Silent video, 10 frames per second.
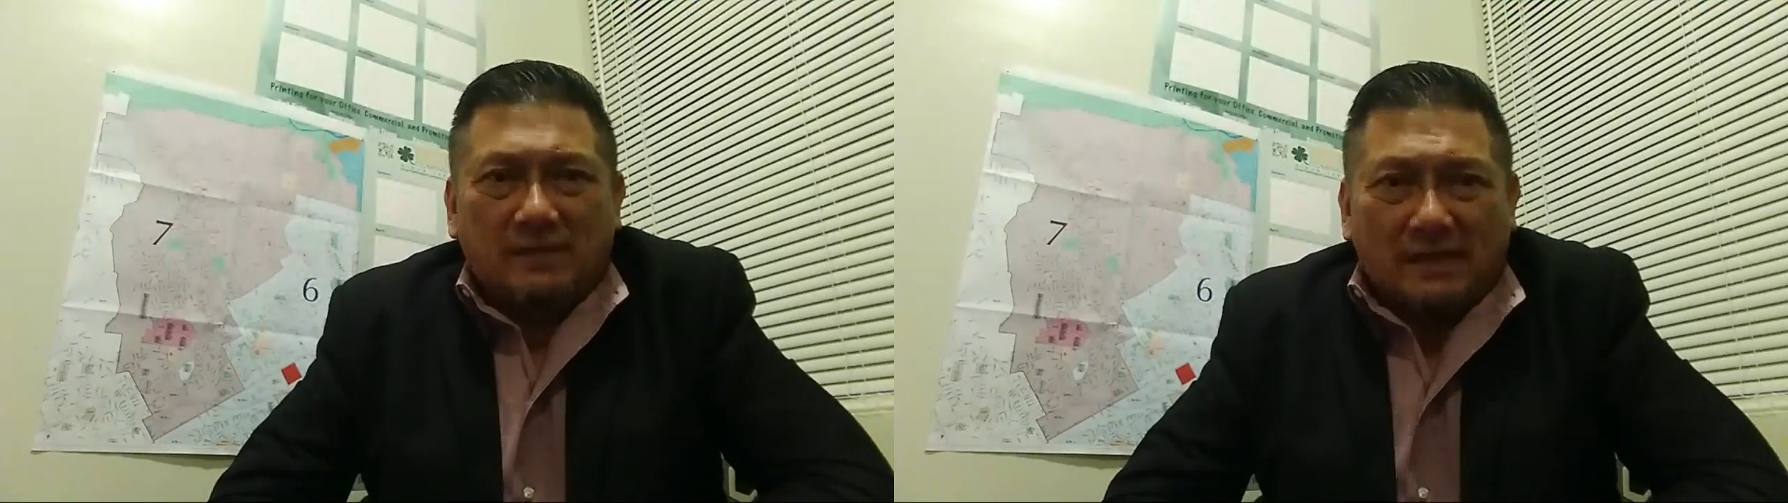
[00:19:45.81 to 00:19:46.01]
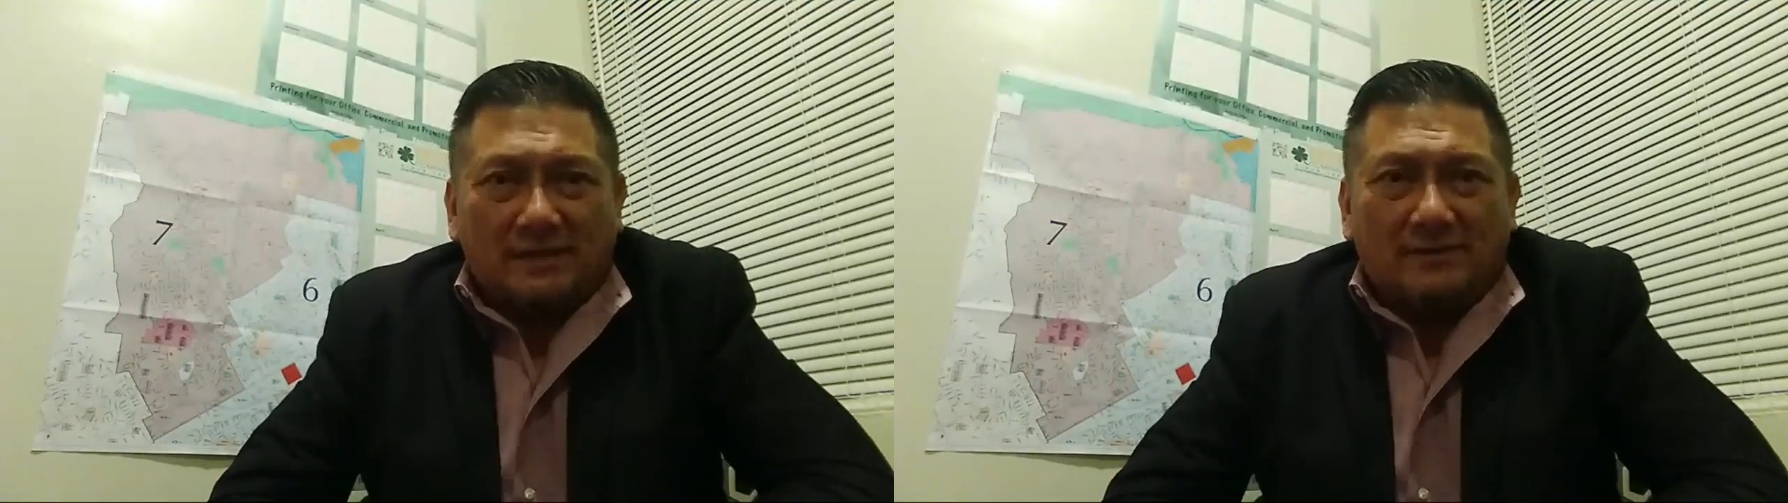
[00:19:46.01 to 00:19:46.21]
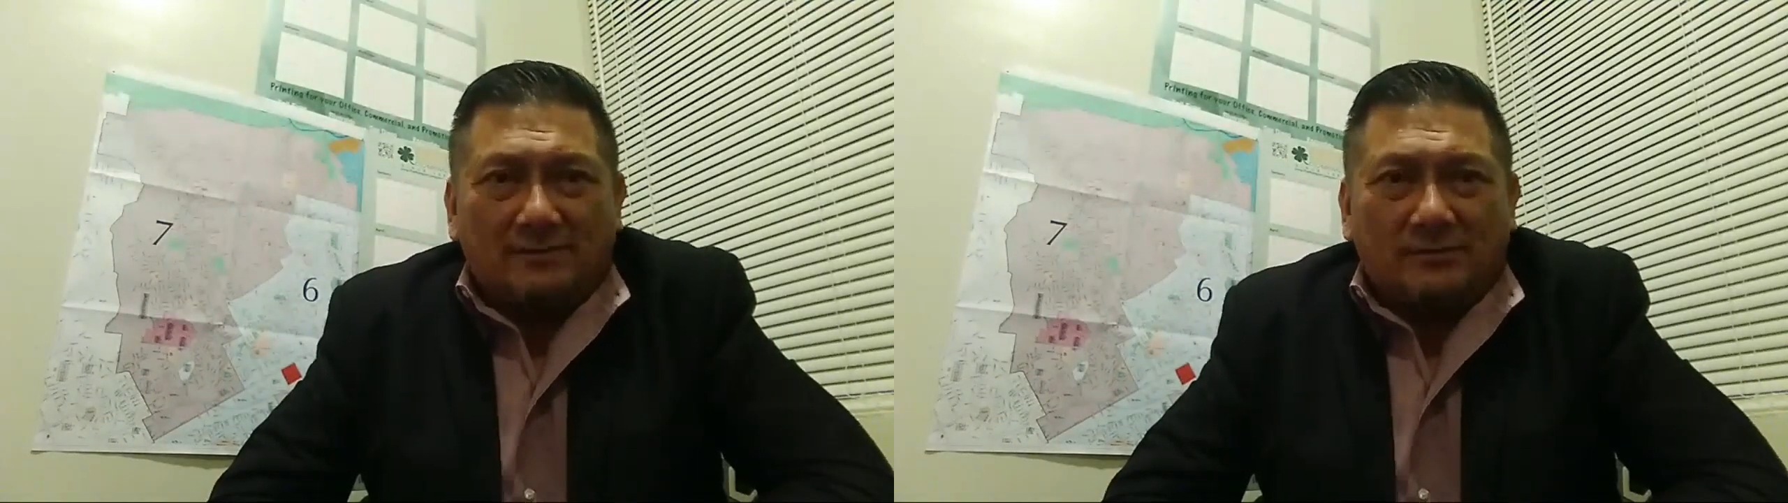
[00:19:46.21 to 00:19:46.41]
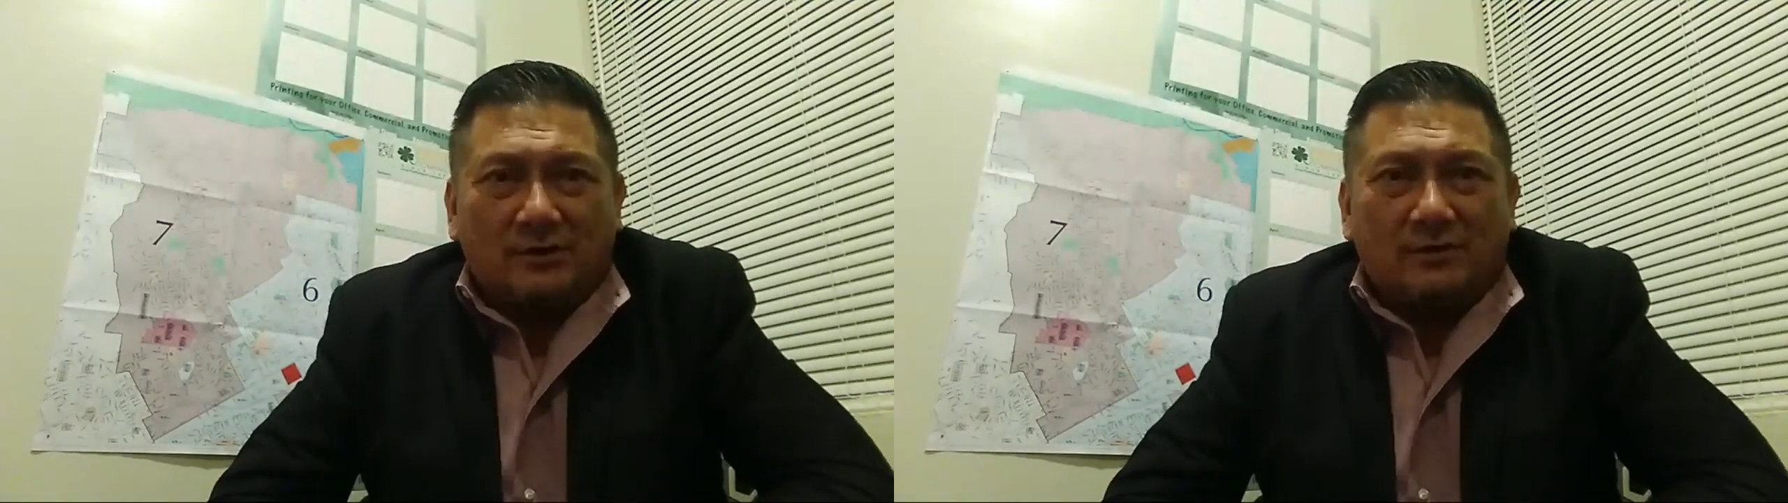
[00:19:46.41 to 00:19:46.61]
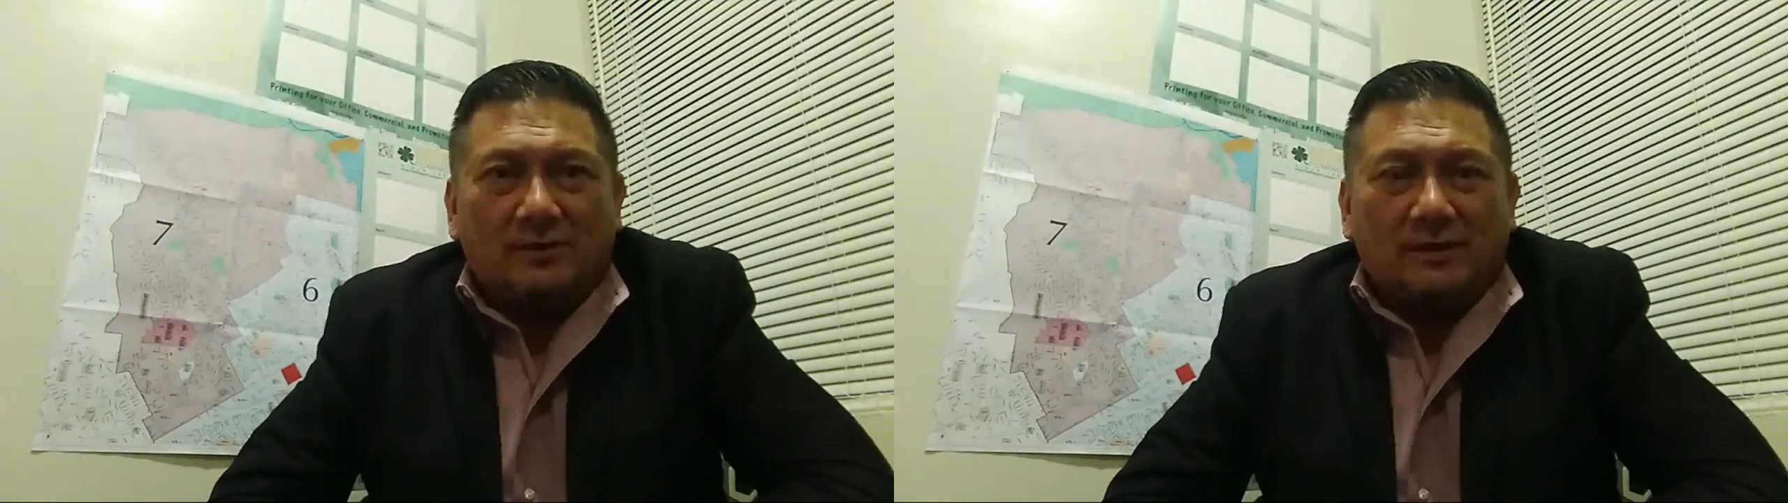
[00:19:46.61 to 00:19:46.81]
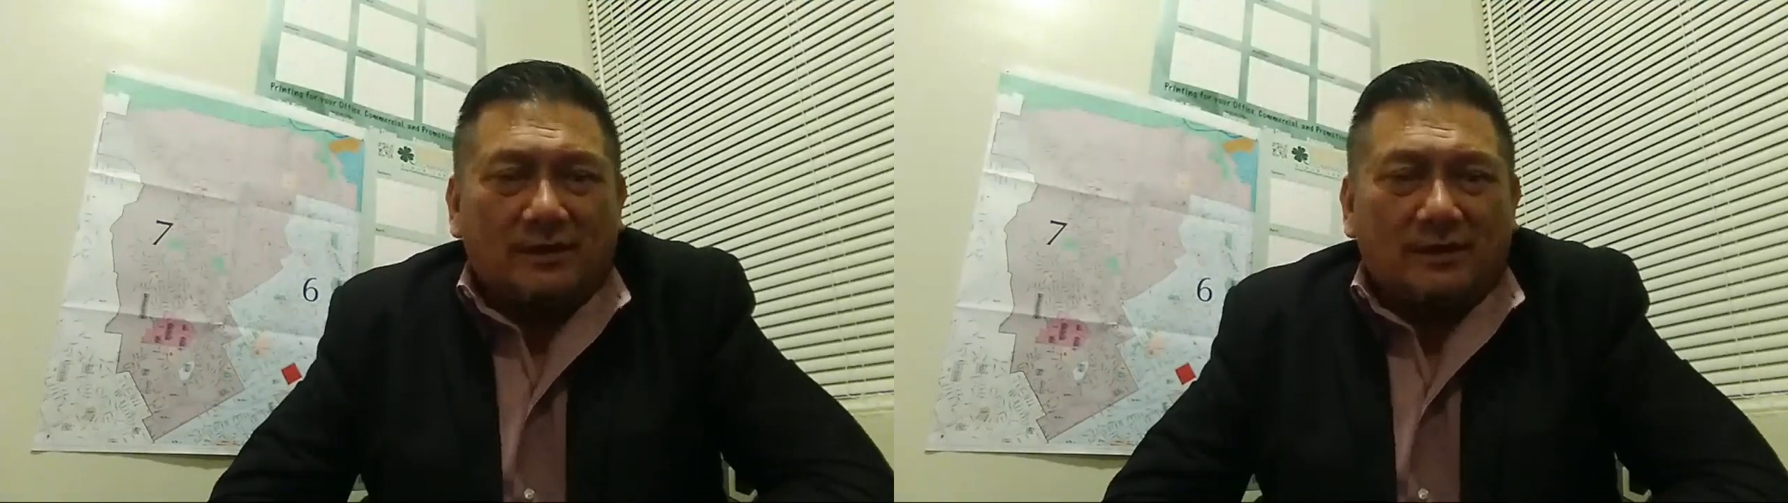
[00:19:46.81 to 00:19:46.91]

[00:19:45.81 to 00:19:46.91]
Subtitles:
had an apartment.